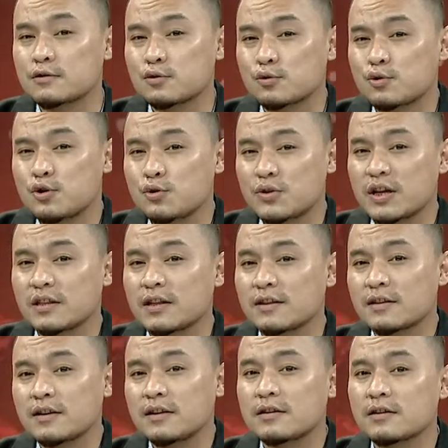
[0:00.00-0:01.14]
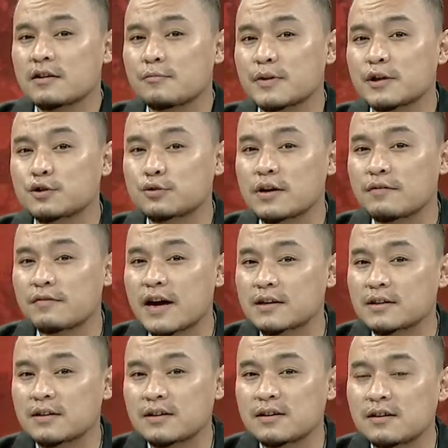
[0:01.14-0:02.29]
So do you think that the Indian government should have
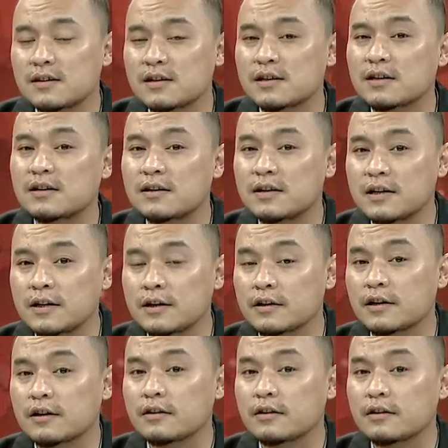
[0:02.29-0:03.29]
acted a little early